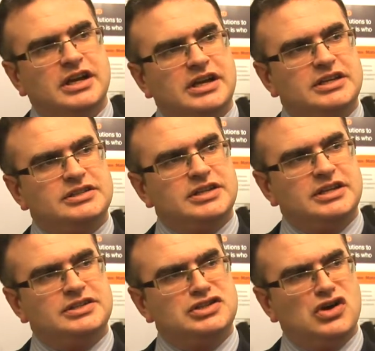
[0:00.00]
is
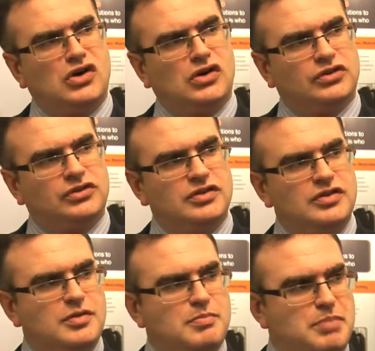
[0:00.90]
is not
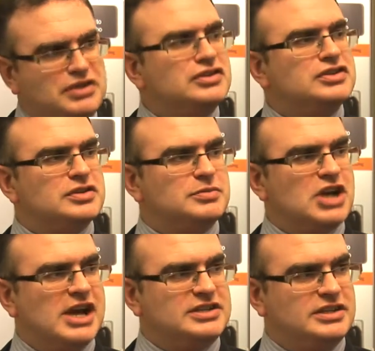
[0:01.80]
the business
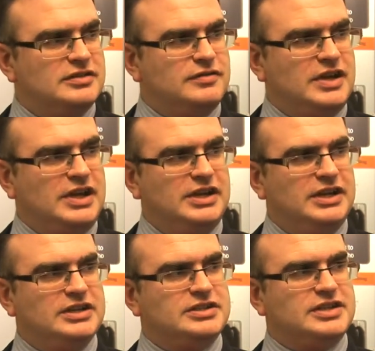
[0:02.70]
objective. It
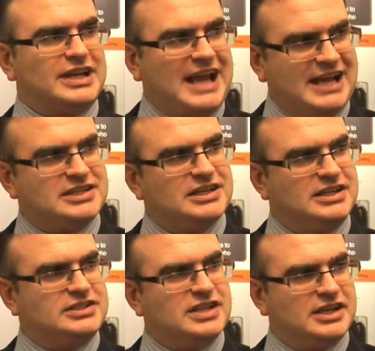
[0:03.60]
is the
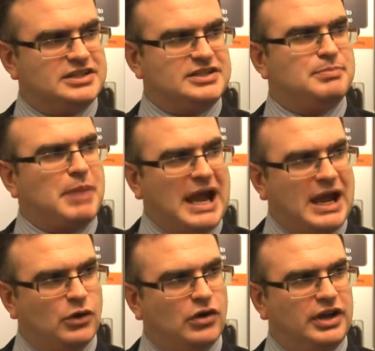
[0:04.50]
catalyst that hmm. is
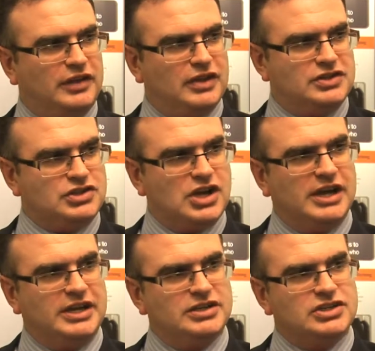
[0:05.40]
empowering this
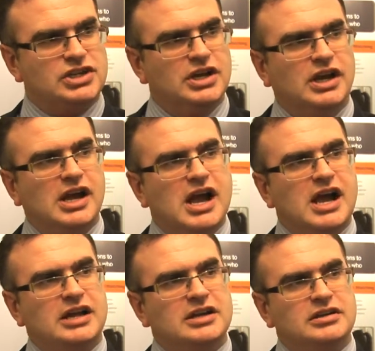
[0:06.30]
change.
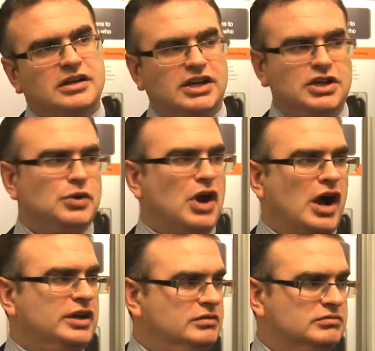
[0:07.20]
And you and
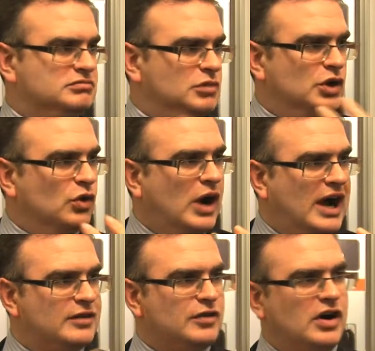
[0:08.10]
I, we all
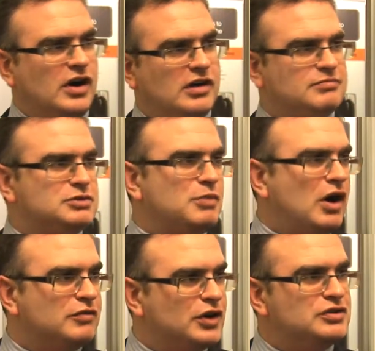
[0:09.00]
have our
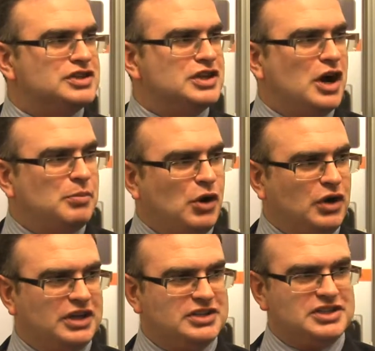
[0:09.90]
smartphones in our hmm.
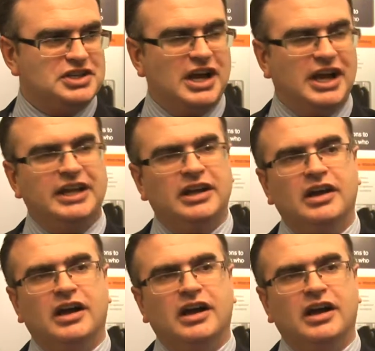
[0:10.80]
pockets today.